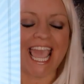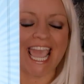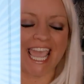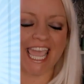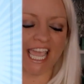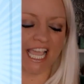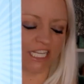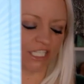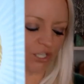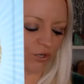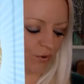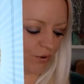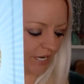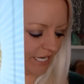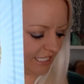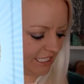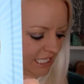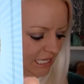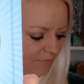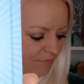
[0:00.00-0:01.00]
And
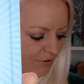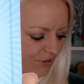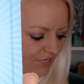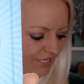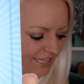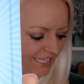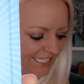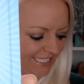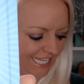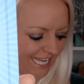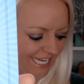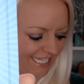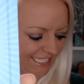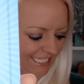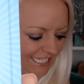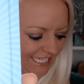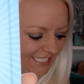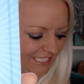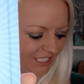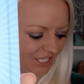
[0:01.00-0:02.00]
according to the book, the
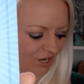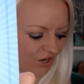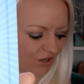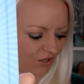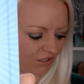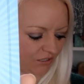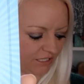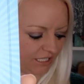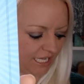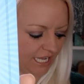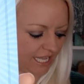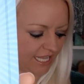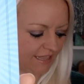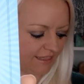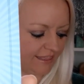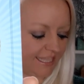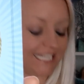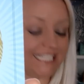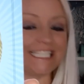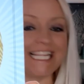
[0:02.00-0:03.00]
tent is called
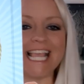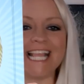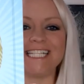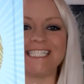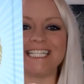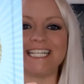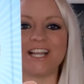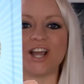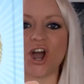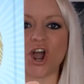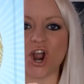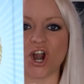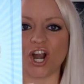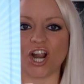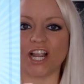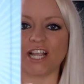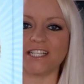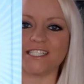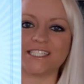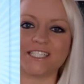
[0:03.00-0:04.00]
the Tented
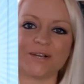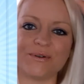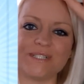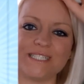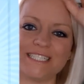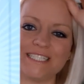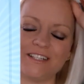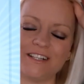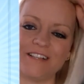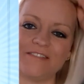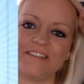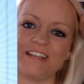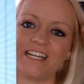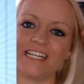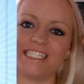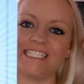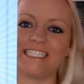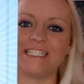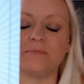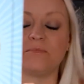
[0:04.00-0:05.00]
Ark, so it's still a
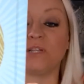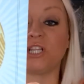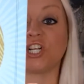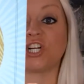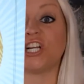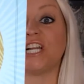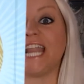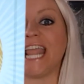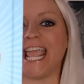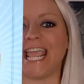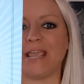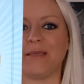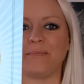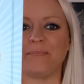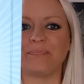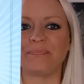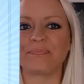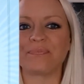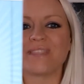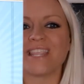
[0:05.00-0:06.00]
very similar
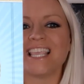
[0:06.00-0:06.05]
name.